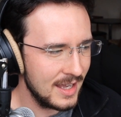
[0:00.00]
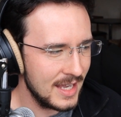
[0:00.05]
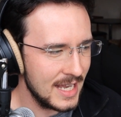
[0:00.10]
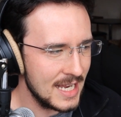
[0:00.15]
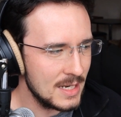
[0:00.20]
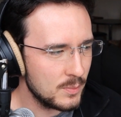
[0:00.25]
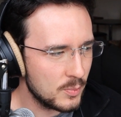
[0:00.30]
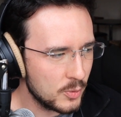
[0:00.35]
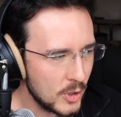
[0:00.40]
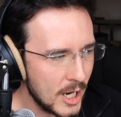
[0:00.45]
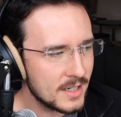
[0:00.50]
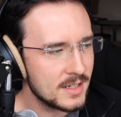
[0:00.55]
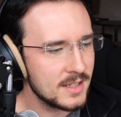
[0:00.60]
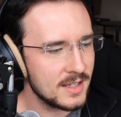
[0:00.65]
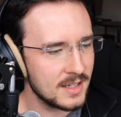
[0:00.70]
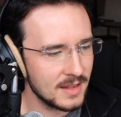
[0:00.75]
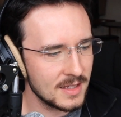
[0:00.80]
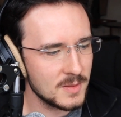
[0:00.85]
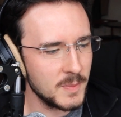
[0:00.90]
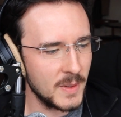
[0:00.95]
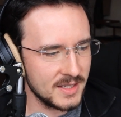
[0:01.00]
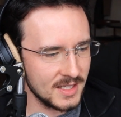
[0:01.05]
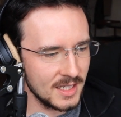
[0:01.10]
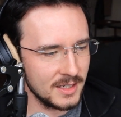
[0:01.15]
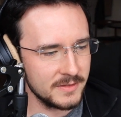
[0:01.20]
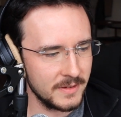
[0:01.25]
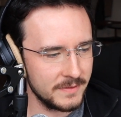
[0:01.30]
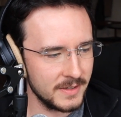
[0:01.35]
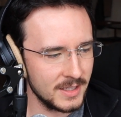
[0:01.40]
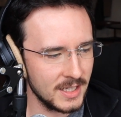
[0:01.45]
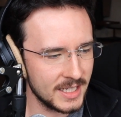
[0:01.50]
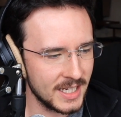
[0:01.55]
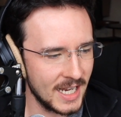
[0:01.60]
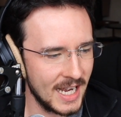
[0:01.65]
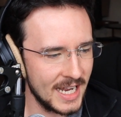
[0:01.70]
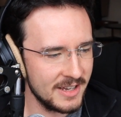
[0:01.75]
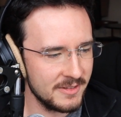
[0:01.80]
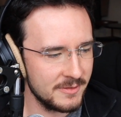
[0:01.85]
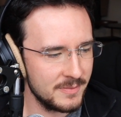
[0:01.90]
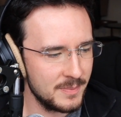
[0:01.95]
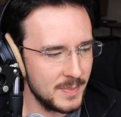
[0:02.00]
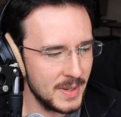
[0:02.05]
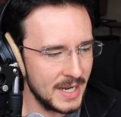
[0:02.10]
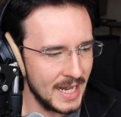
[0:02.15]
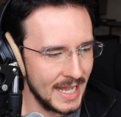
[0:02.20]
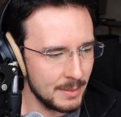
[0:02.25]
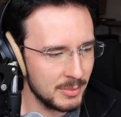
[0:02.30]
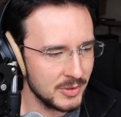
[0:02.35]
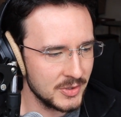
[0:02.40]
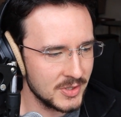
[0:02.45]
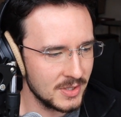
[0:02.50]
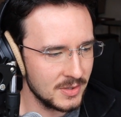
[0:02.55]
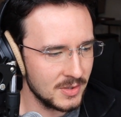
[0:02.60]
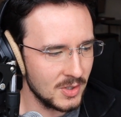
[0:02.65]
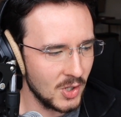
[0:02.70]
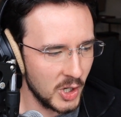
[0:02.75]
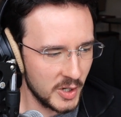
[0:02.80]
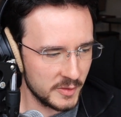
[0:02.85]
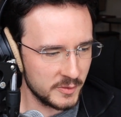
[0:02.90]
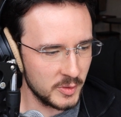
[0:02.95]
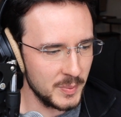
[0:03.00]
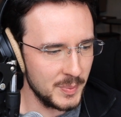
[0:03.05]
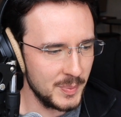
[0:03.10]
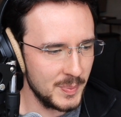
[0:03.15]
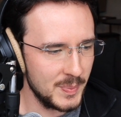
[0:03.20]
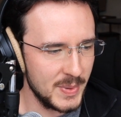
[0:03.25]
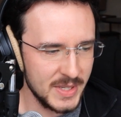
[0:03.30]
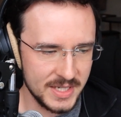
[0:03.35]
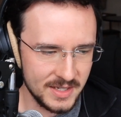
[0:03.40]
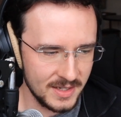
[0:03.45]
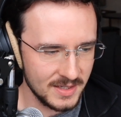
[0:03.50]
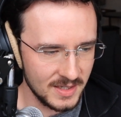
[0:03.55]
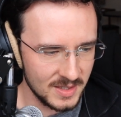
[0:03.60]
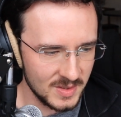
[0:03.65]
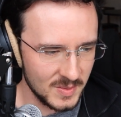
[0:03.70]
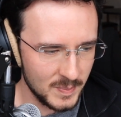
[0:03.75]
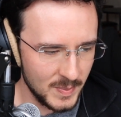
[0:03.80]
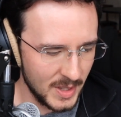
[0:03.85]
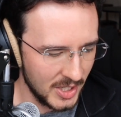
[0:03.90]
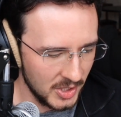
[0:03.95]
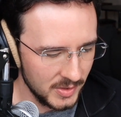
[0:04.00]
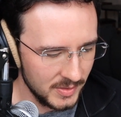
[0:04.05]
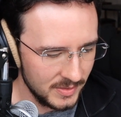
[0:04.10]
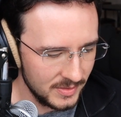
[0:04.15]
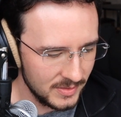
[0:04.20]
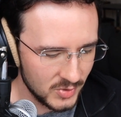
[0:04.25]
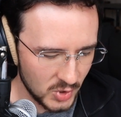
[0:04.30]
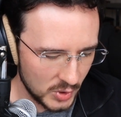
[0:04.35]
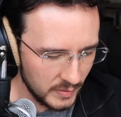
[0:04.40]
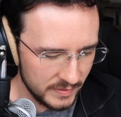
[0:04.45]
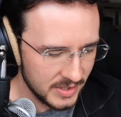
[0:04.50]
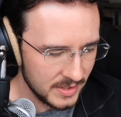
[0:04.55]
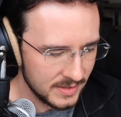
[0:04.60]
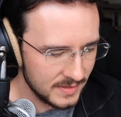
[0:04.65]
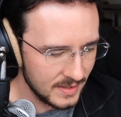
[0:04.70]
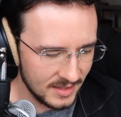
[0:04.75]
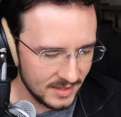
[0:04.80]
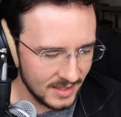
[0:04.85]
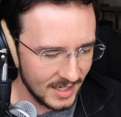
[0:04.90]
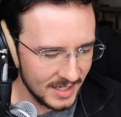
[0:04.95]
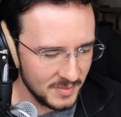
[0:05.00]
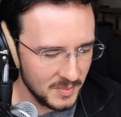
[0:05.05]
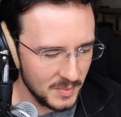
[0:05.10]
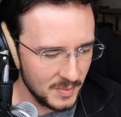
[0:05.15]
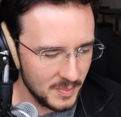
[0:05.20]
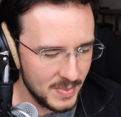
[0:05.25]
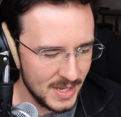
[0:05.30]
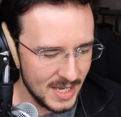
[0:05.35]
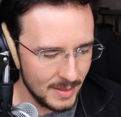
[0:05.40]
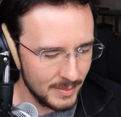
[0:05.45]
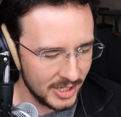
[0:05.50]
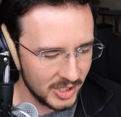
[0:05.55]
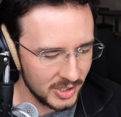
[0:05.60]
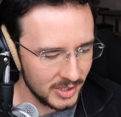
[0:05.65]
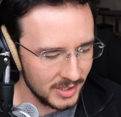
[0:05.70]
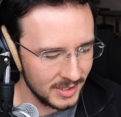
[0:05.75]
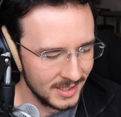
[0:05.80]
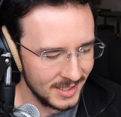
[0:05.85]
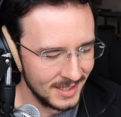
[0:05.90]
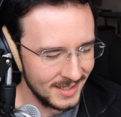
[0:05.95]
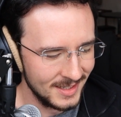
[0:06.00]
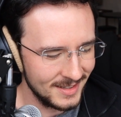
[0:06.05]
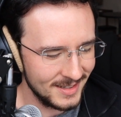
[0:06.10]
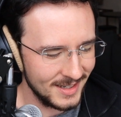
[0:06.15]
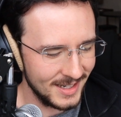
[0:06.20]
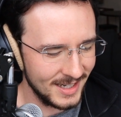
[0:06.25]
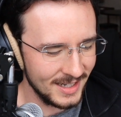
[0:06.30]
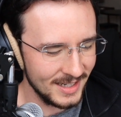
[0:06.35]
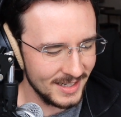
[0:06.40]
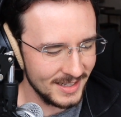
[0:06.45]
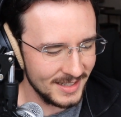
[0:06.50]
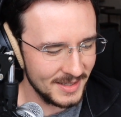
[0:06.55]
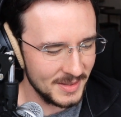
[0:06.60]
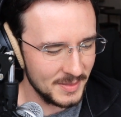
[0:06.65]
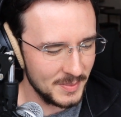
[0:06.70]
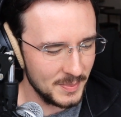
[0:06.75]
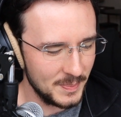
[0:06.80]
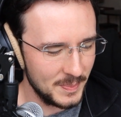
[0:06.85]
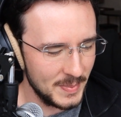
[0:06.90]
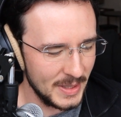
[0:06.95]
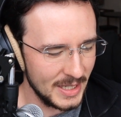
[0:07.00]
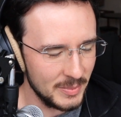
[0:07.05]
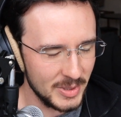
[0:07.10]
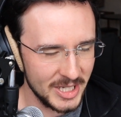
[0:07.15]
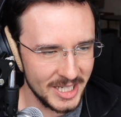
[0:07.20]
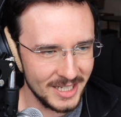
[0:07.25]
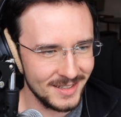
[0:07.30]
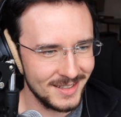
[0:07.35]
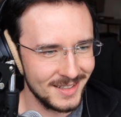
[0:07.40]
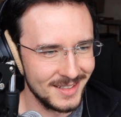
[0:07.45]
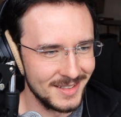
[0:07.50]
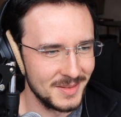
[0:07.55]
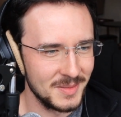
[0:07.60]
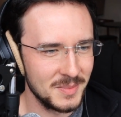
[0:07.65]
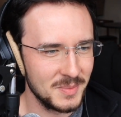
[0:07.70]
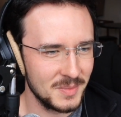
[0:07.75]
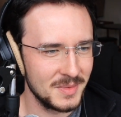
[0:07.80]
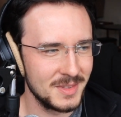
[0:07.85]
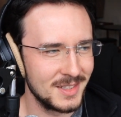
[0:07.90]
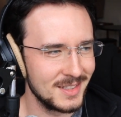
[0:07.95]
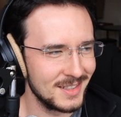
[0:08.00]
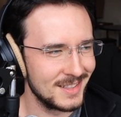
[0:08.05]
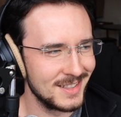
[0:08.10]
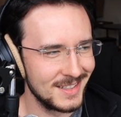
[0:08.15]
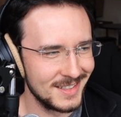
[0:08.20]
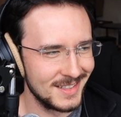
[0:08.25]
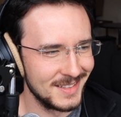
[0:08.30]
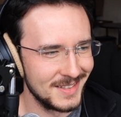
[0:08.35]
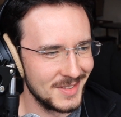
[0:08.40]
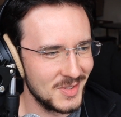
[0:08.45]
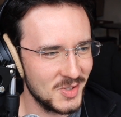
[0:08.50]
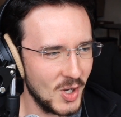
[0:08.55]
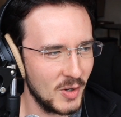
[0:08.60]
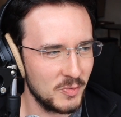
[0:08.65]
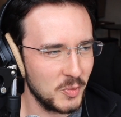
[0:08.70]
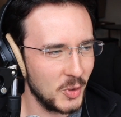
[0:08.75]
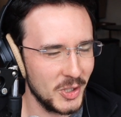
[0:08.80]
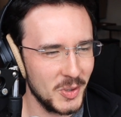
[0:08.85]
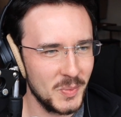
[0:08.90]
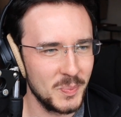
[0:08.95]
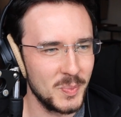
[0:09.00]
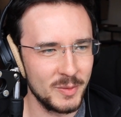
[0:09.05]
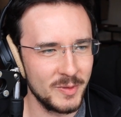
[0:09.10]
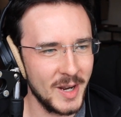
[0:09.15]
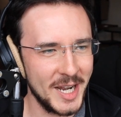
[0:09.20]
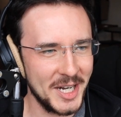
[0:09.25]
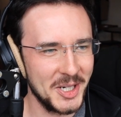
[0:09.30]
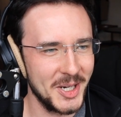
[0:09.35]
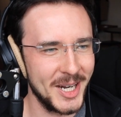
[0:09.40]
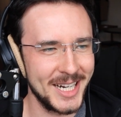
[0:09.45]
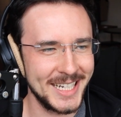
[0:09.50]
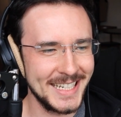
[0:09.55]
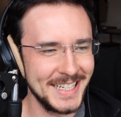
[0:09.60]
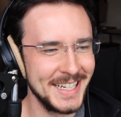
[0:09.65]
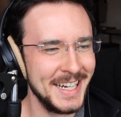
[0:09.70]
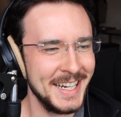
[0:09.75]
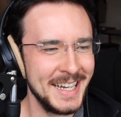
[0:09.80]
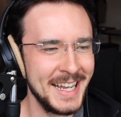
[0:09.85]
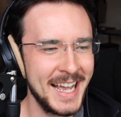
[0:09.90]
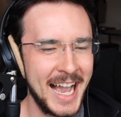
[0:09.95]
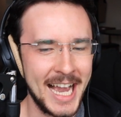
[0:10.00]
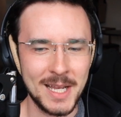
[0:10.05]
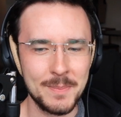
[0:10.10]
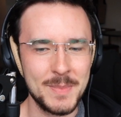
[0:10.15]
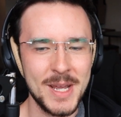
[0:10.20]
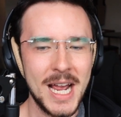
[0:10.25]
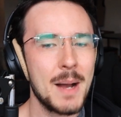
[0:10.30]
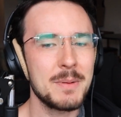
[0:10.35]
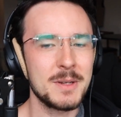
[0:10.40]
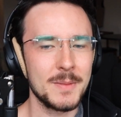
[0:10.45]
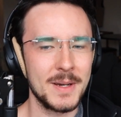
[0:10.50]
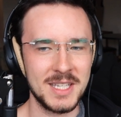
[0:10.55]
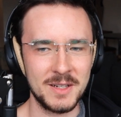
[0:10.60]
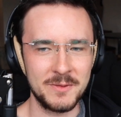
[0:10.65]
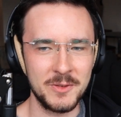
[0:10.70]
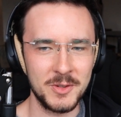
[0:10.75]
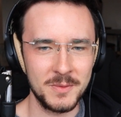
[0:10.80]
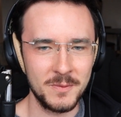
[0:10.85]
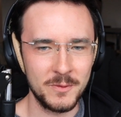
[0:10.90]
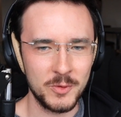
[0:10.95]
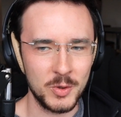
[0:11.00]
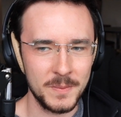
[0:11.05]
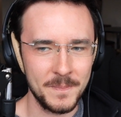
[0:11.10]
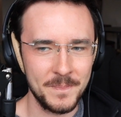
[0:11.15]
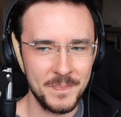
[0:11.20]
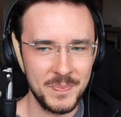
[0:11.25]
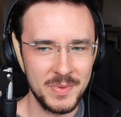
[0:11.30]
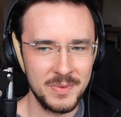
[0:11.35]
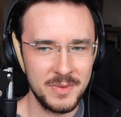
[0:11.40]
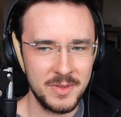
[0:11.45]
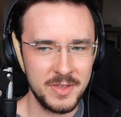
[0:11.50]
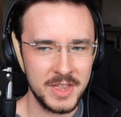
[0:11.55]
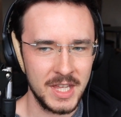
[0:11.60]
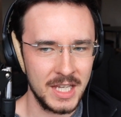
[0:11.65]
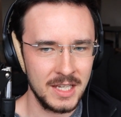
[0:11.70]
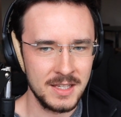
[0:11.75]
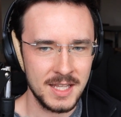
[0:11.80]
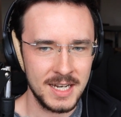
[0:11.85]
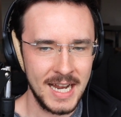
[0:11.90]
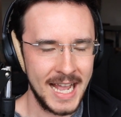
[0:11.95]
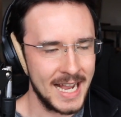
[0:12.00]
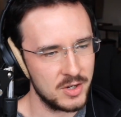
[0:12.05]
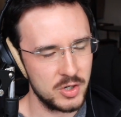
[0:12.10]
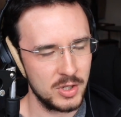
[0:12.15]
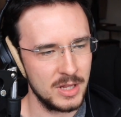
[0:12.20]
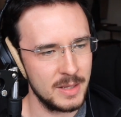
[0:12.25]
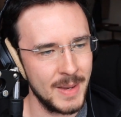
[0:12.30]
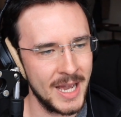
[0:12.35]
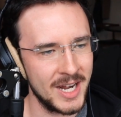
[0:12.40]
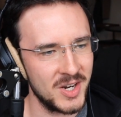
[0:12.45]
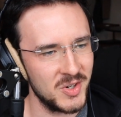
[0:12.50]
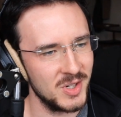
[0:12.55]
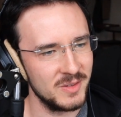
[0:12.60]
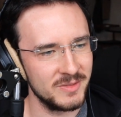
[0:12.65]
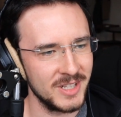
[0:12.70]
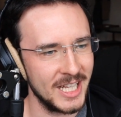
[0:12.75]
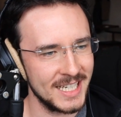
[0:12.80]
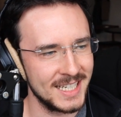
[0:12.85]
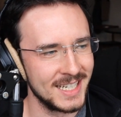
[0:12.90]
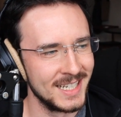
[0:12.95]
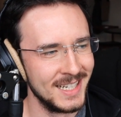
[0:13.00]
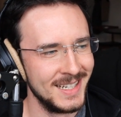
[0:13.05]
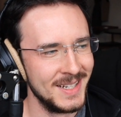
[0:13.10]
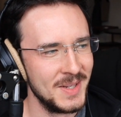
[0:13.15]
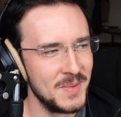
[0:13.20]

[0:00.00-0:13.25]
in practicing this myself, I feel like I have been able to offer businesses better services and be a better B2B software provider. I can be optimizing for things that actually matter, of like,